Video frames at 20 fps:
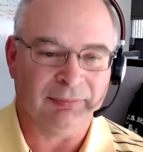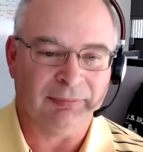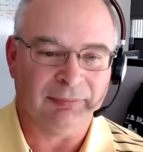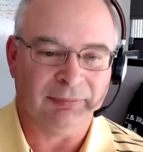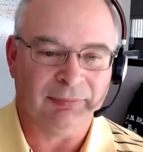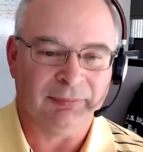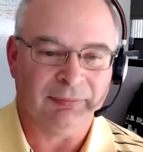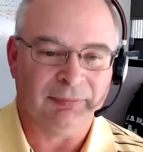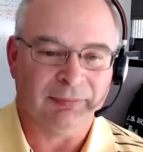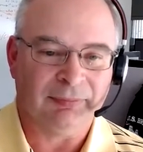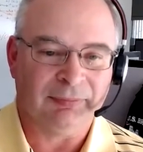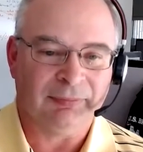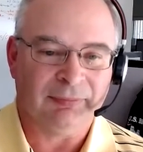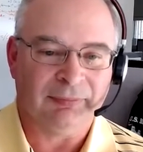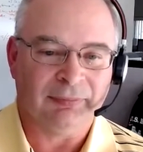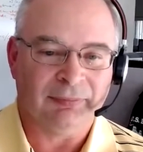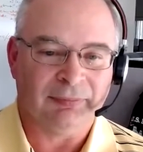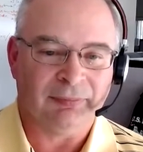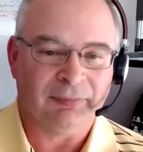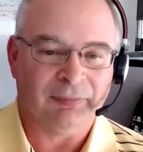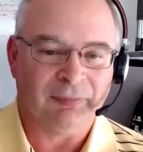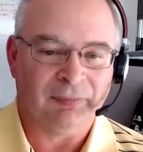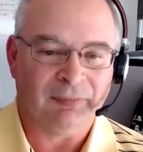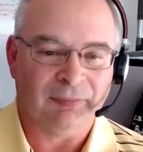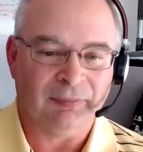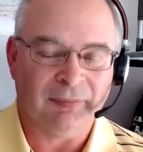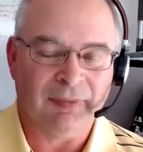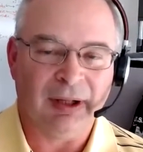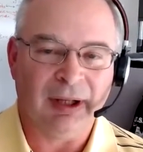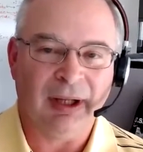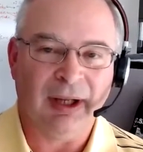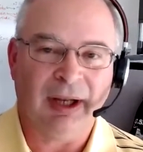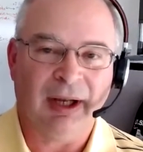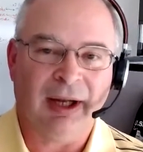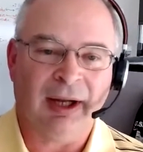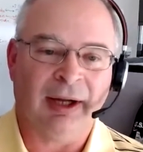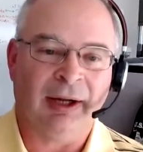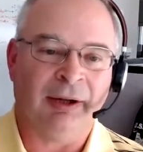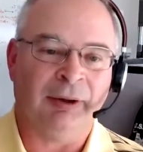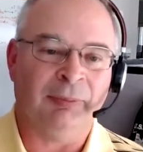Actually, we
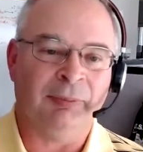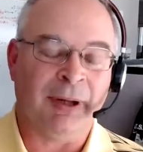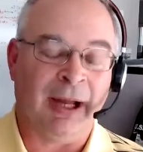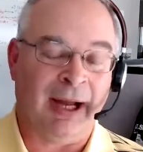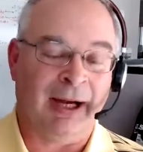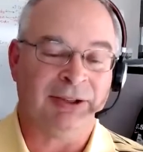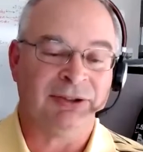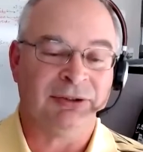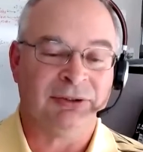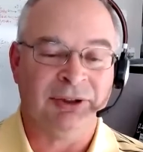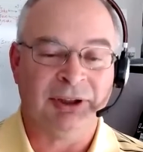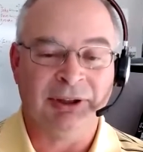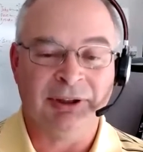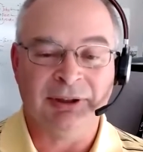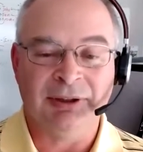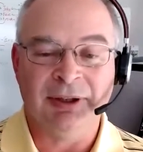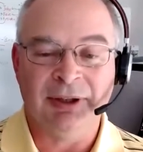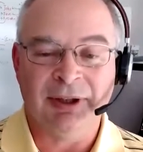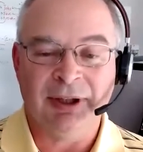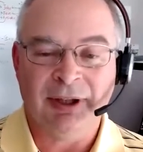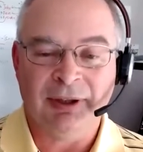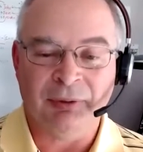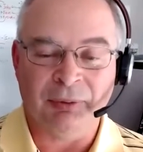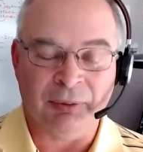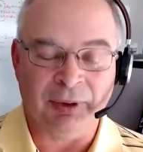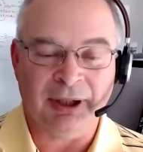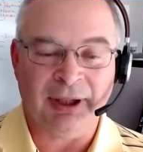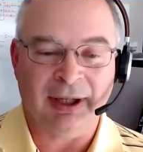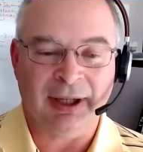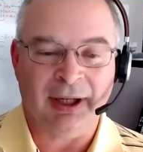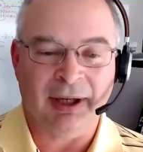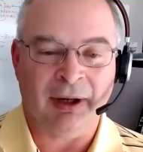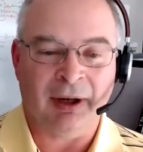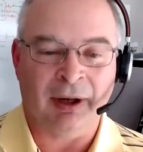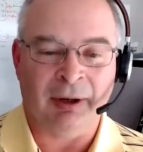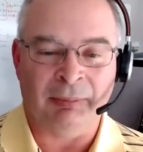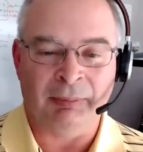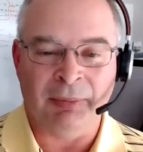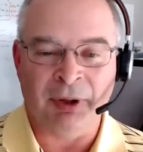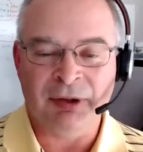most of our servers, before we
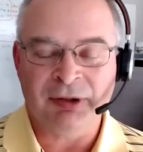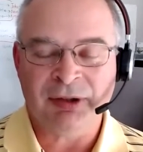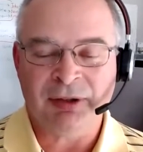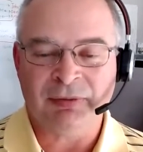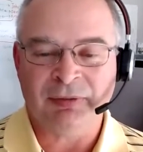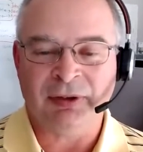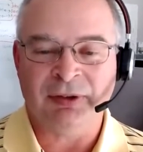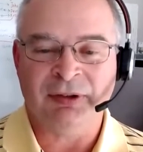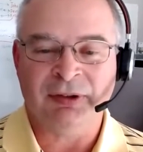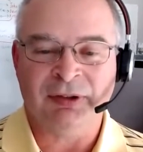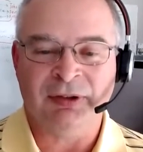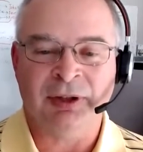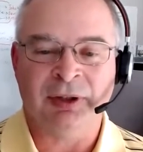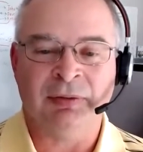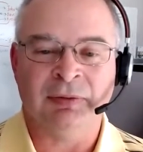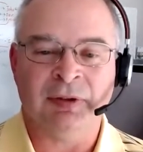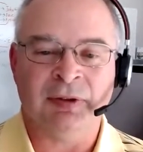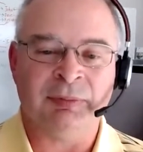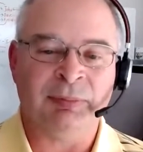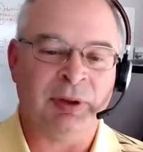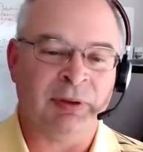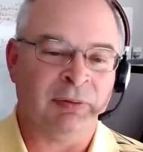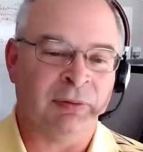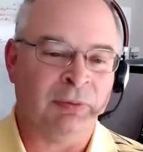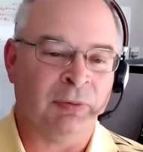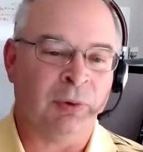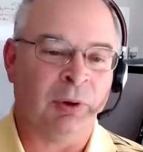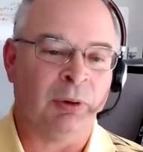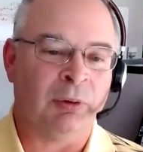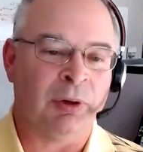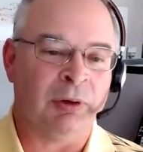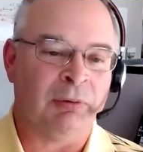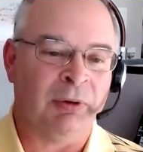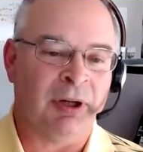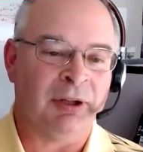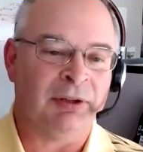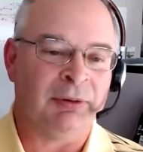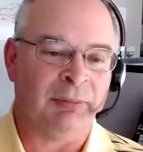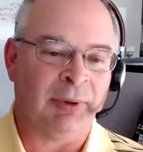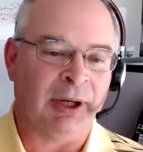went to Microsoft Hyper-V about
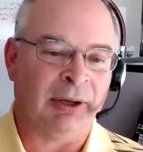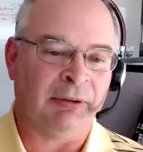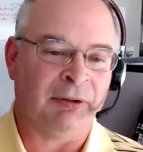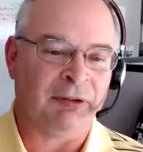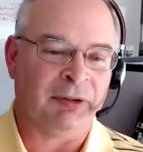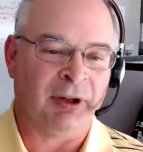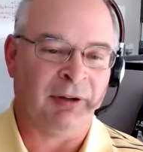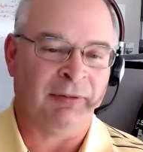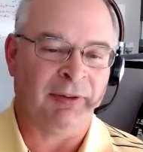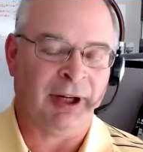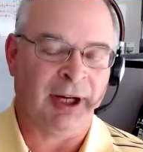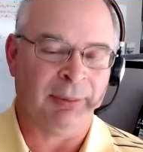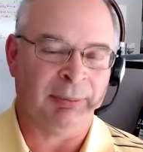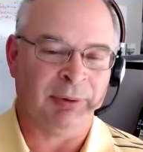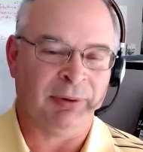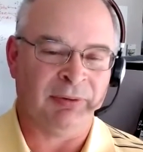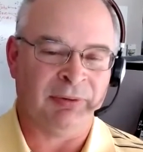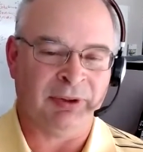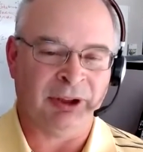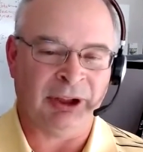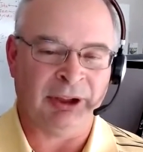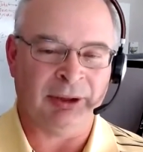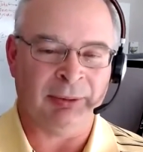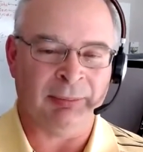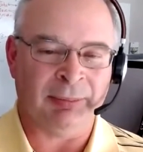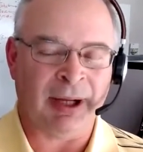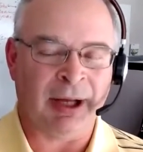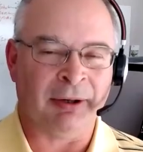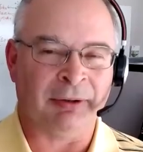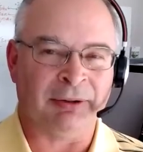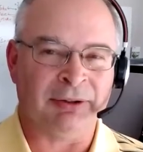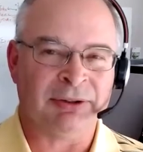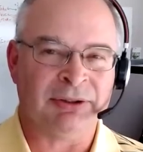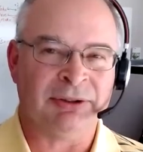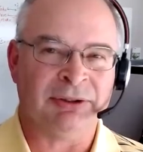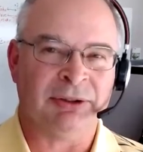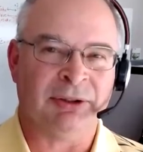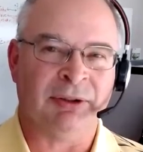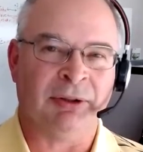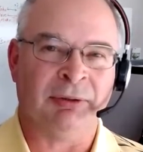3 years ago, we ran
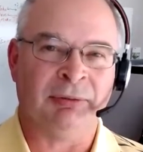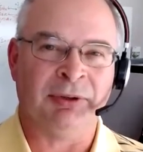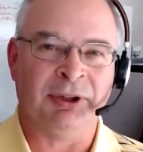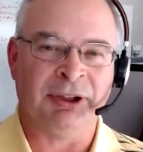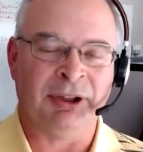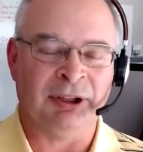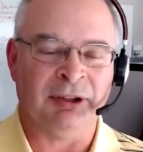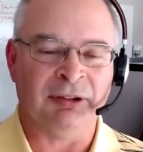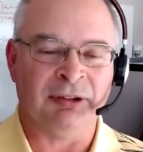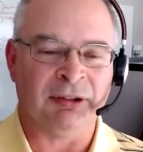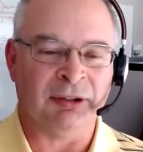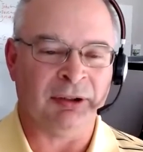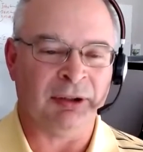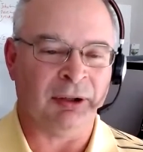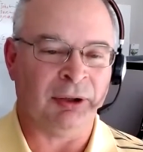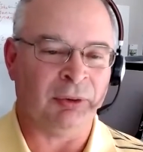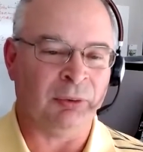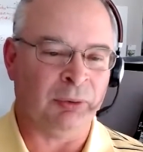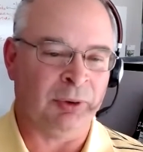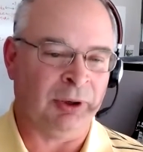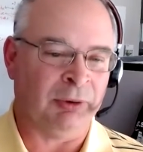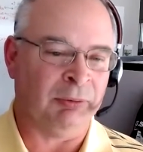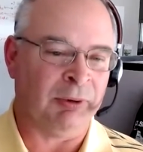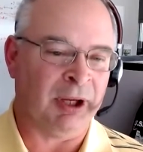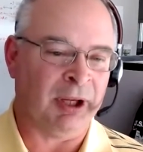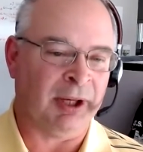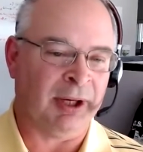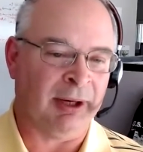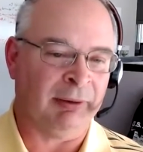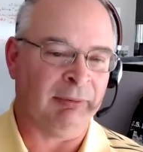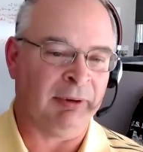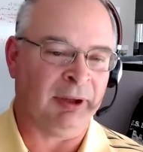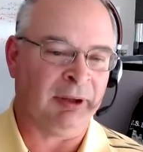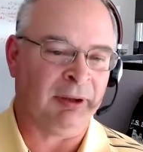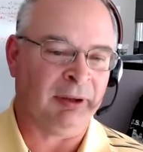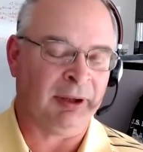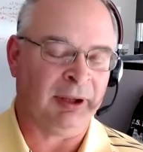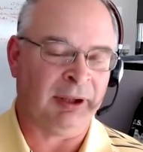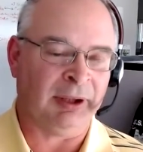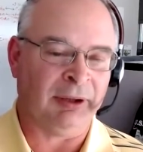everything on
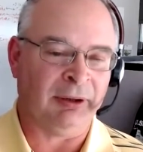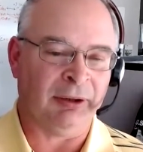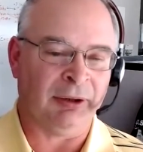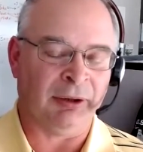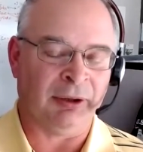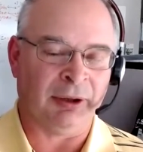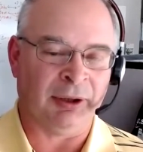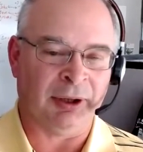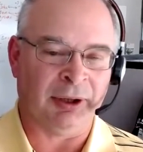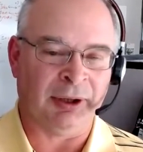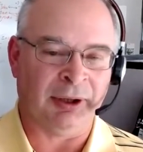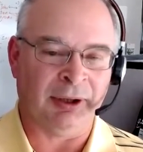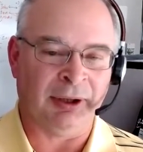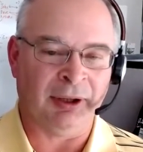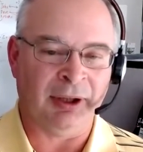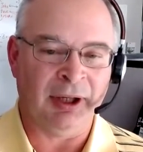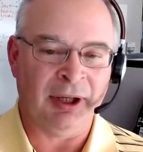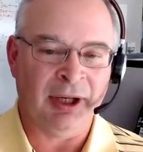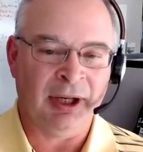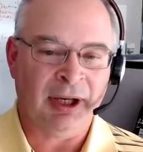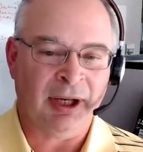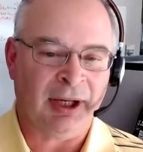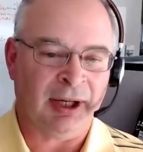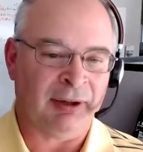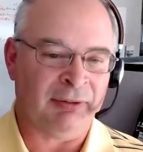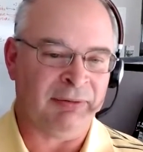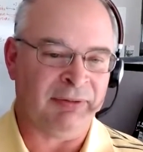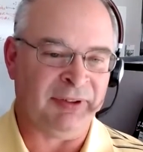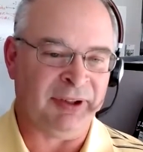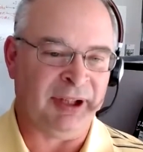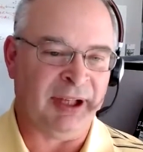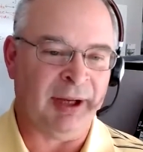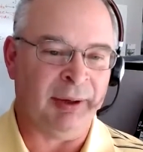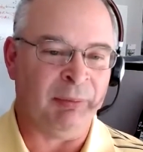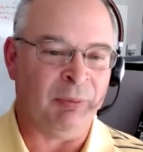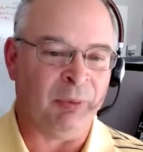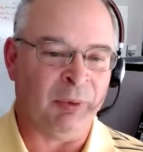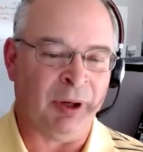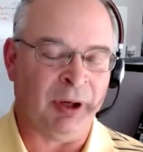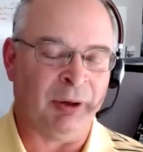VMware, which is another company
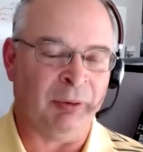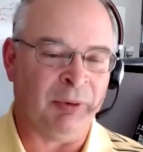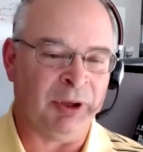program,